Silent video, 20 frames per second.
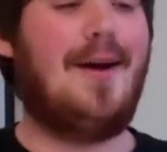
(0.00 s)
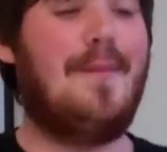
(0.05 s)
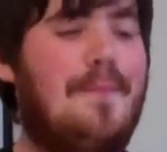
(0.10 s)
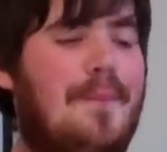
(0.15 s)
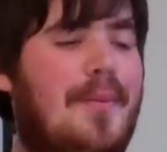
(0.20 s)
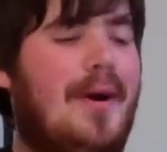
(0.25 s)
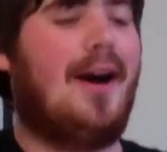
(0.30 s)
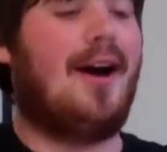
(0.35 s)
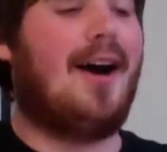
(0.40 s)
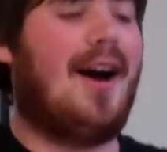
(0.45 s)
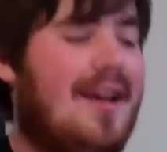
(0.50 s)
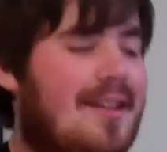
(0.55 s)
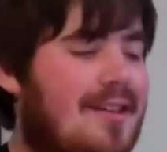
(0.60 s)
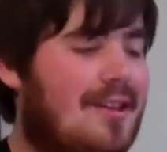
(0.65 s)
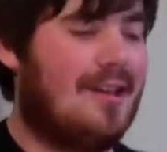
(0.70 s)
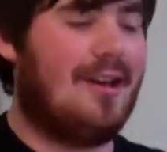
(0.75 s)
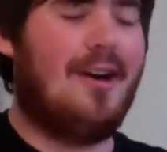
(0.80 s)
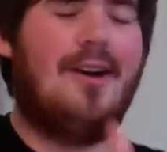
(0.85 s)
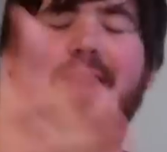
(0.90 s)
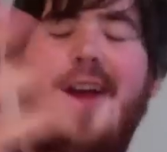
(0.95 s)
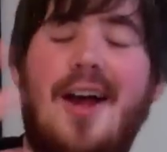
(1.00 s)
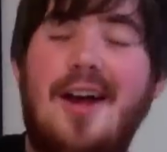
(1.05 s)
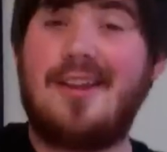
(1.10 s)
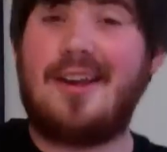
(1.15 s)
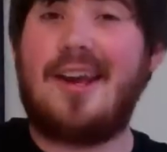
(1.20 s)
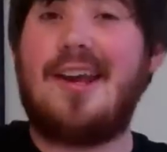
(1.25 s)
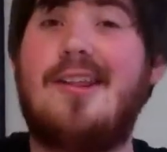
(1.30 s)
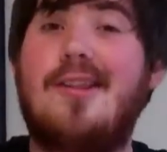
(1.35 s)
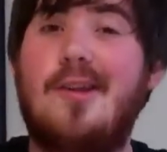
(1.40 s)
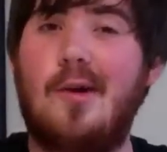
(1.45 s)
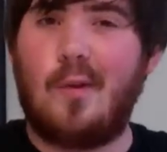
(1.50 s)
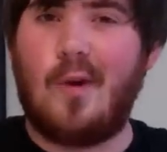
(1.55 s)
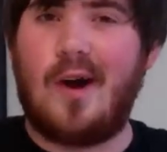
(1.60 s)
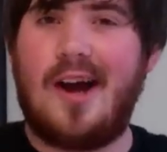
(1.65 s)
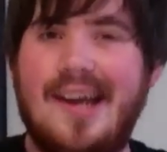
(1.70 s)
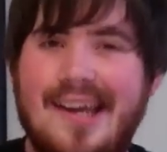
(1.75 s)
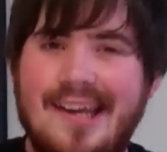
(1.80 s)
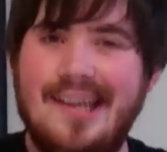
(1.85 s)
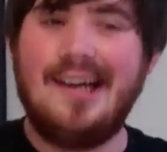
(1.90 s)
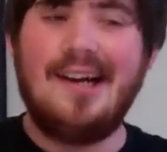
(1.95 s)
But as I guess as a
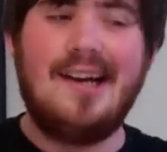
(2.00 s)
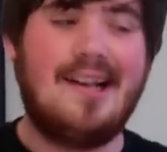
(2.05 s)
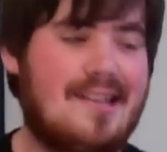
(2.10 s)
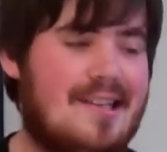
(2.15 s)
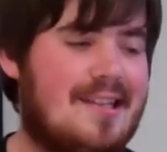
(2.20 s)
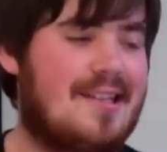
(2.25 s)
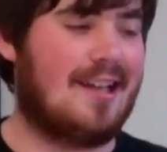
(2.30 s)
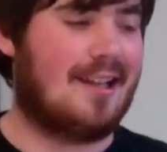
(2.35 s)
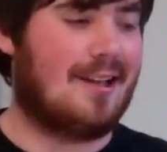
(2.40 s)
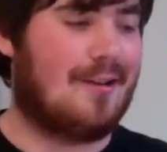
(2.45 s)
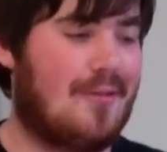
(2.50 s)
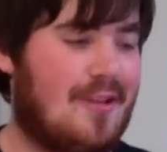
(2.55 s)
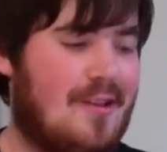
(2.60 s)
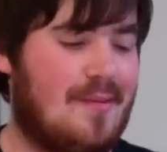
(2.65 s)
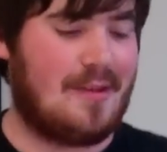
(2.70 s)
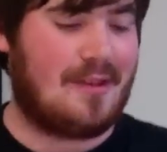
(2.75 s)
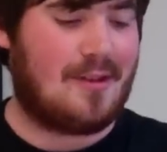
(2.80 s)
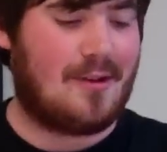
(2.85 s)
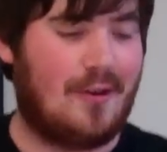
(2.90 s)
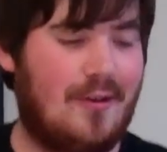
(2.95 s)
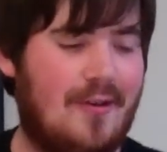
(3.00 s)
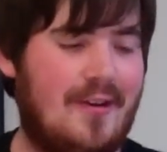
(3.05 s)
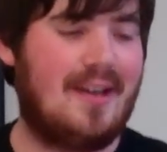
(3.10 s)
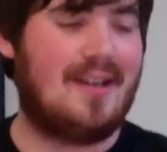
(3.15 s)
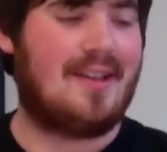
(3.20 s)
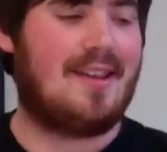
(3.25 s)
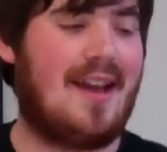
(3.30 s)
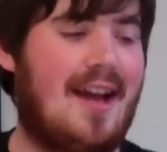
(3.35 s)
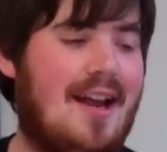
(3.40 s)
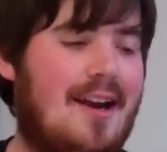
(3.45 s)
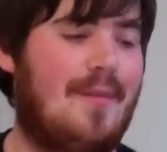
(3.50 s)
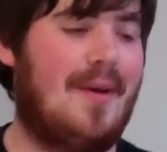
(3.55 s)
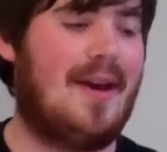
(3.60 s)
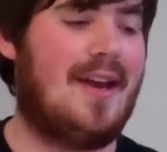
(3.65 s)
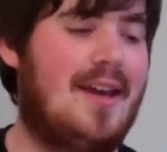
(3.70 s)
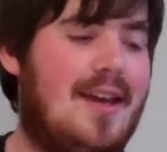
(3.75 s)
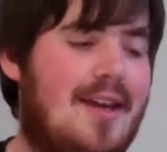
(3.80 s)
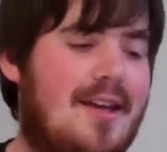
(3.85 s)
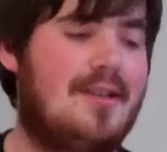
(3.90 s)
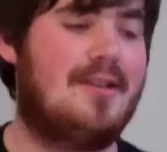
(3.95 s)
way to tell the Christmas story, it's
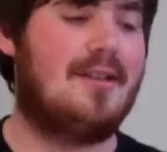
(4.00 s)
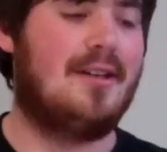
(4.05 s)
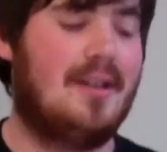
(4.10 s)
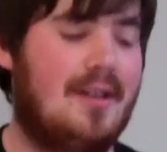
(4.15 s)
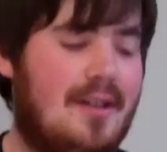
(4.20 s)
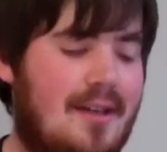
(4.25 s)
animated.